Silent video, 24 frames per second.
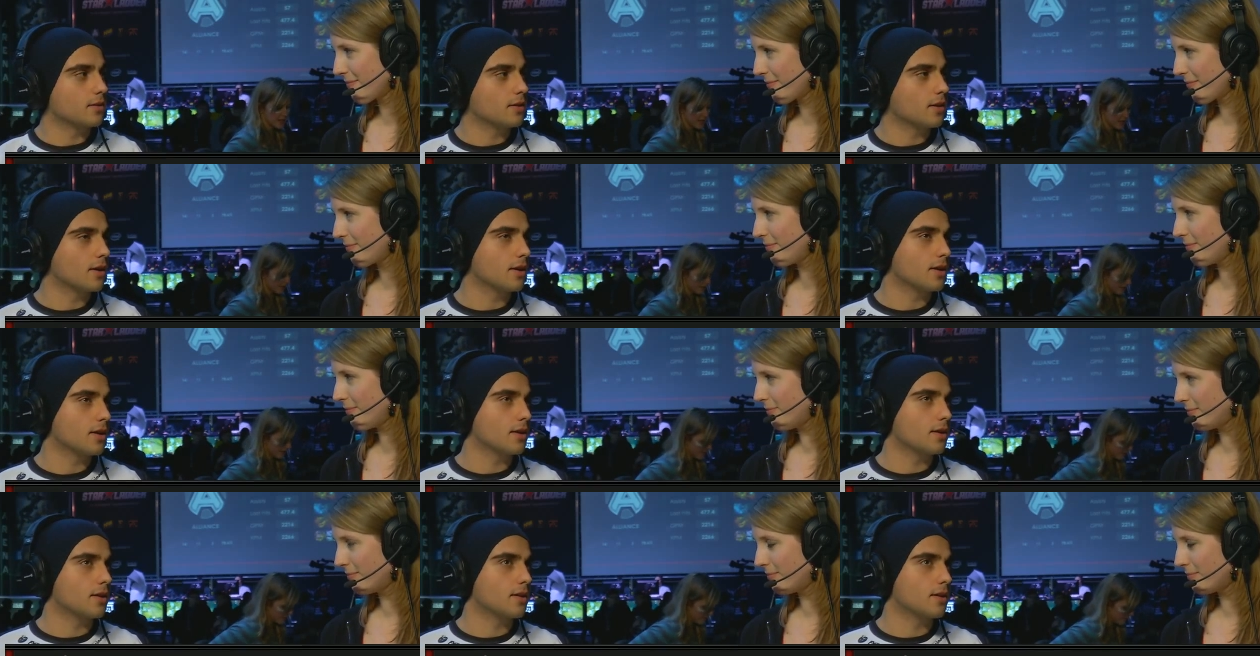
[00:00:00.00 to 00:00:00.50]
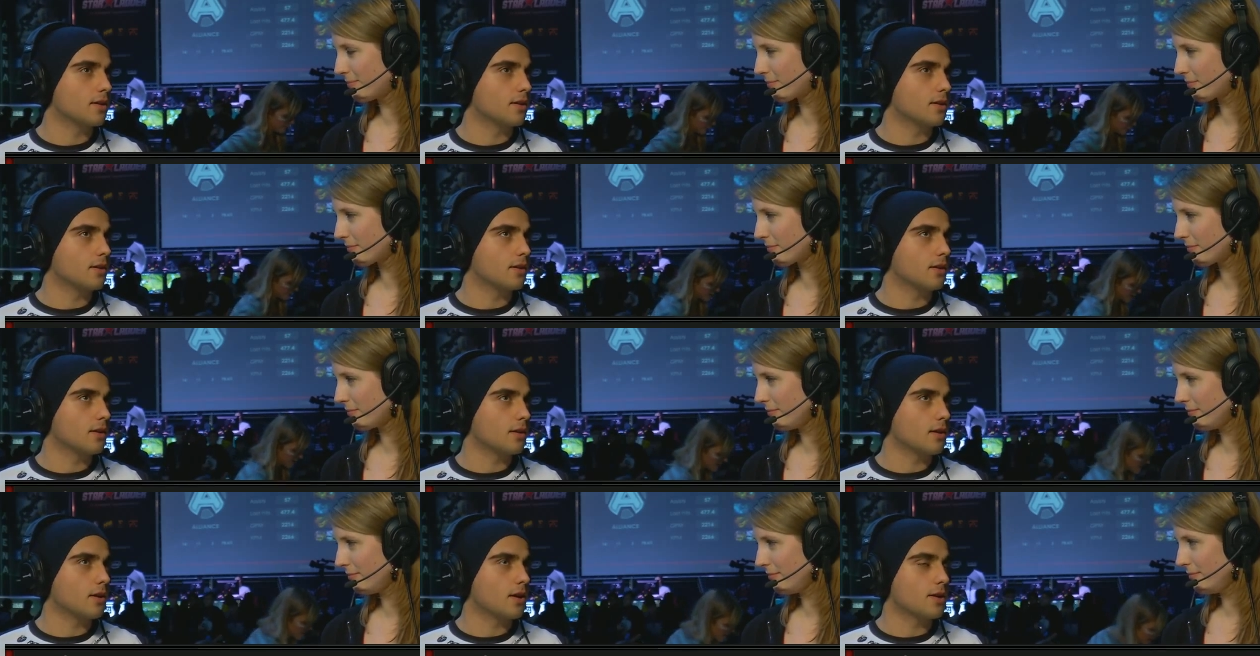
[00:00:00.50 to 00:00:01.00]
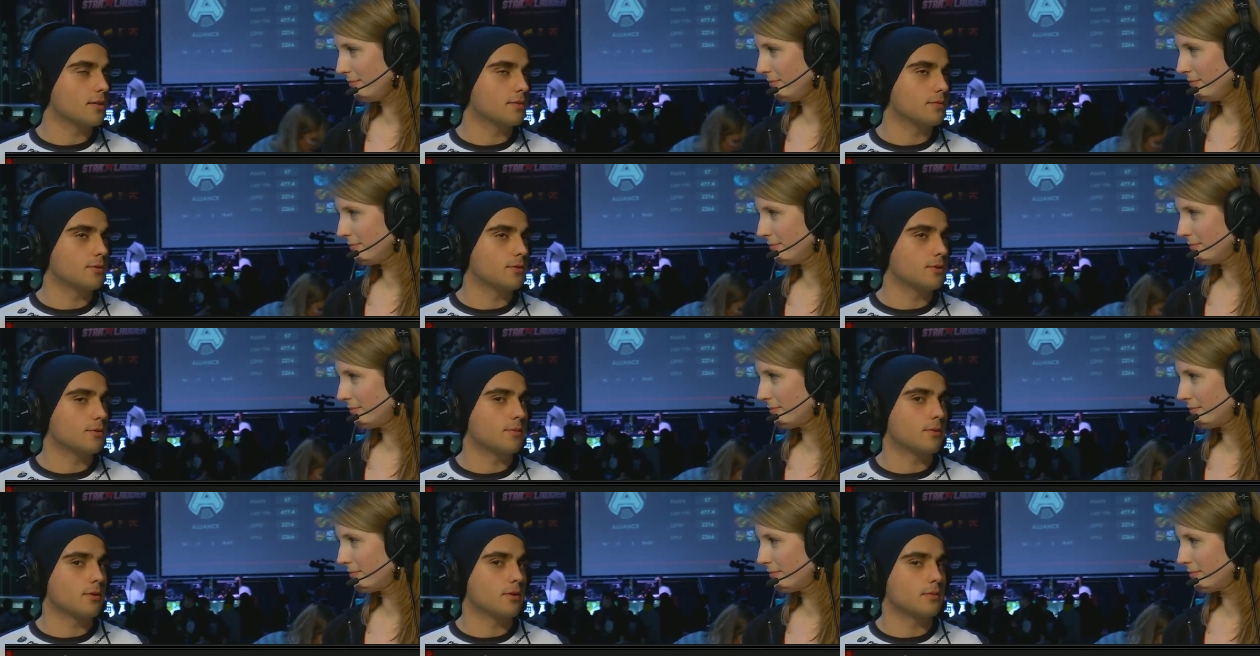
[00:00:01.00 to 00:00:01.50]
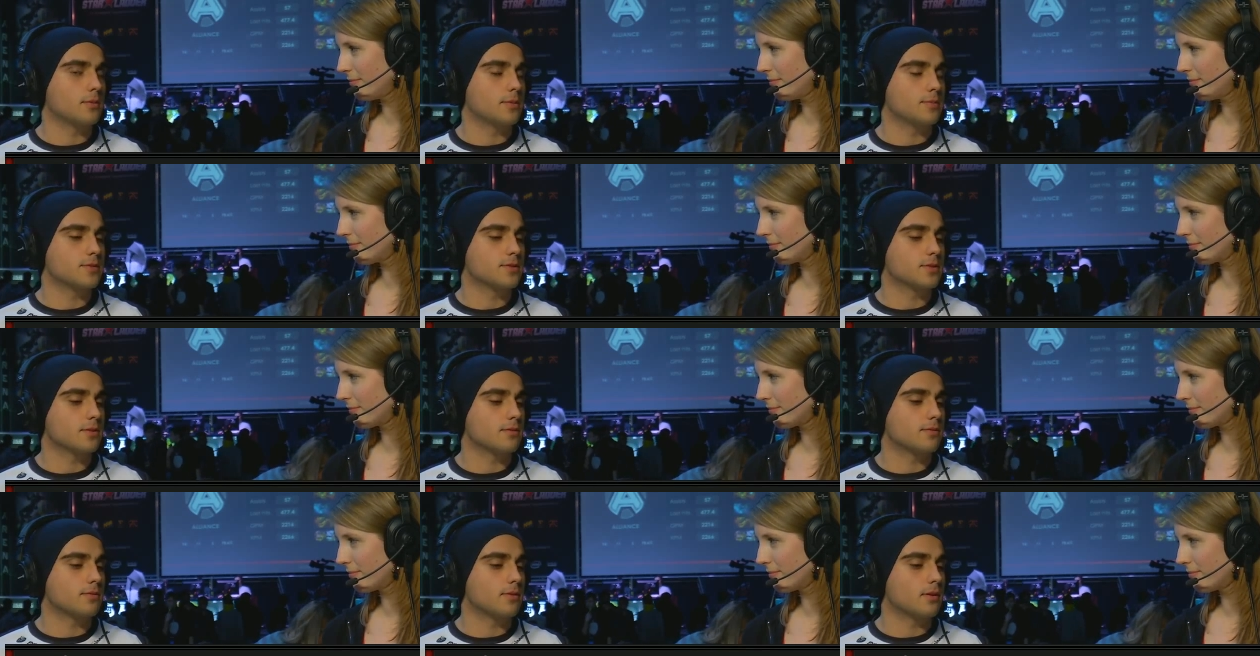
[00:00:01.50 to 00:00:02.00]
Speaker 1: I I have no problem so
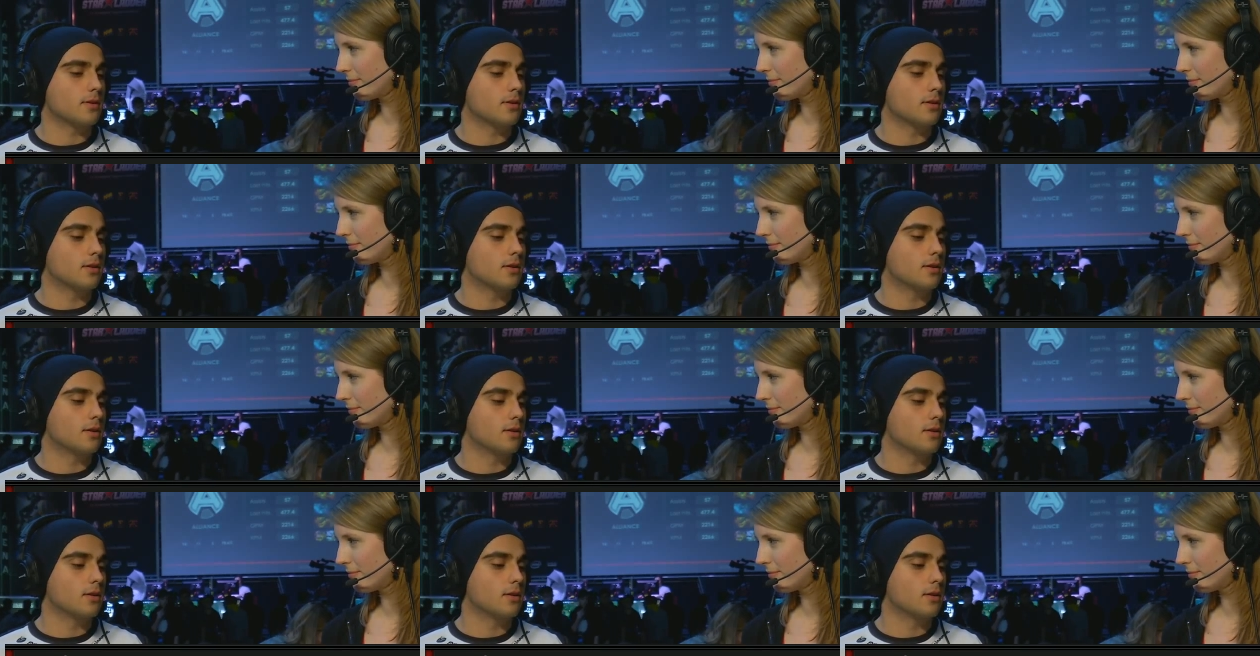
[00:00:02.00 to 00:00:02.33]
far,